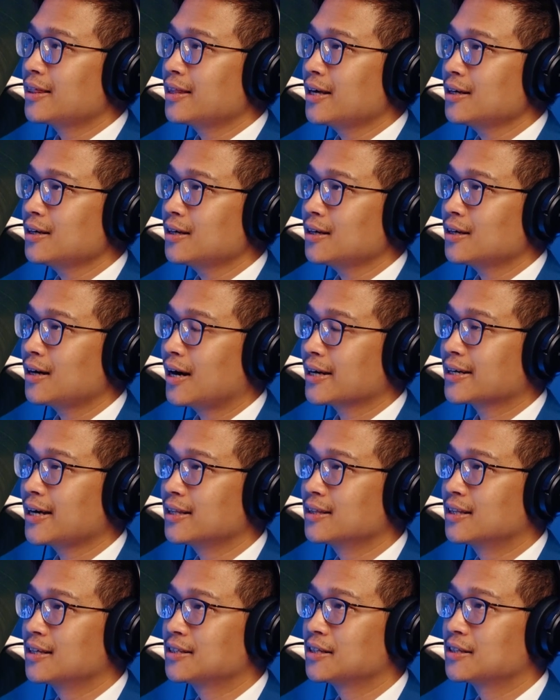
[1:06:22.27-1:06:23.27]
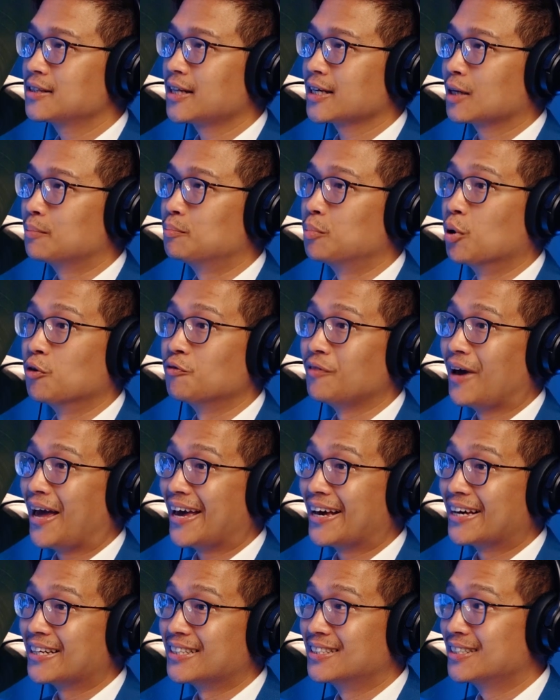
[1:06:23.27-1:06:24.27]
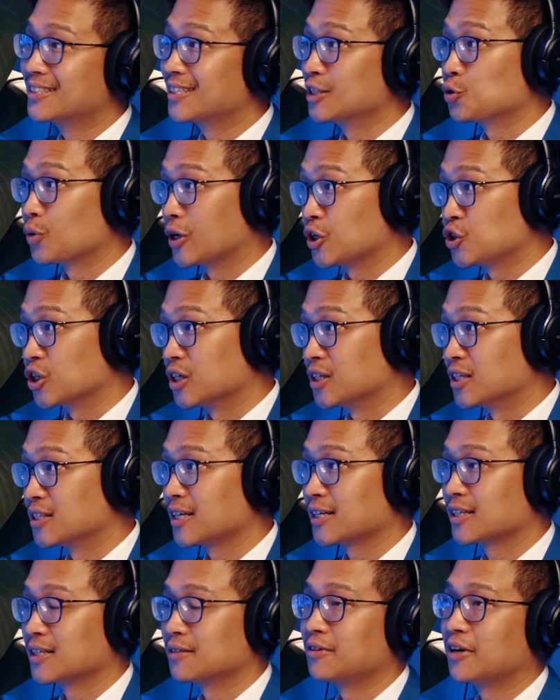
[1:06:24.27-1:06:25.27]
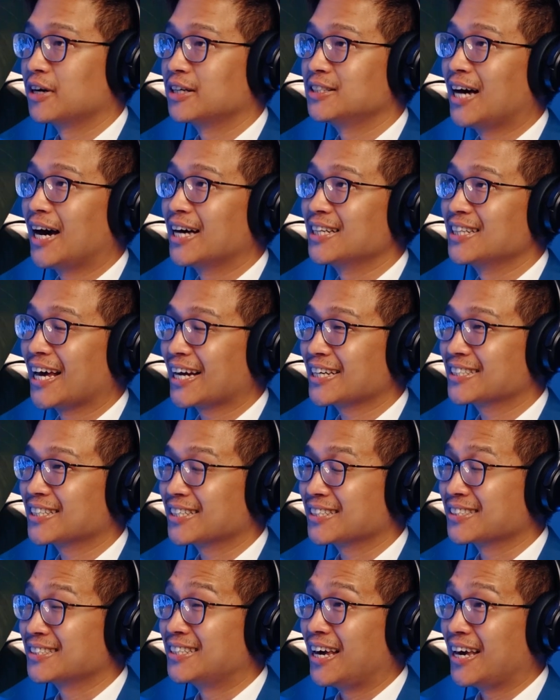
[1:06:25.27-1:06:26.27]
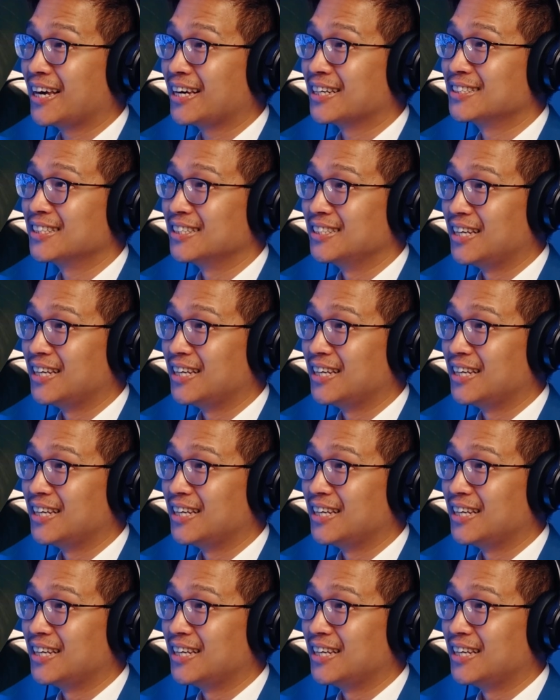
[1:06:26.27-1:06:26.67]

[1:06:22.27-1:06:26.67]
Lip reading: think, again, this is like a both and situation. It's like a very dialectic day to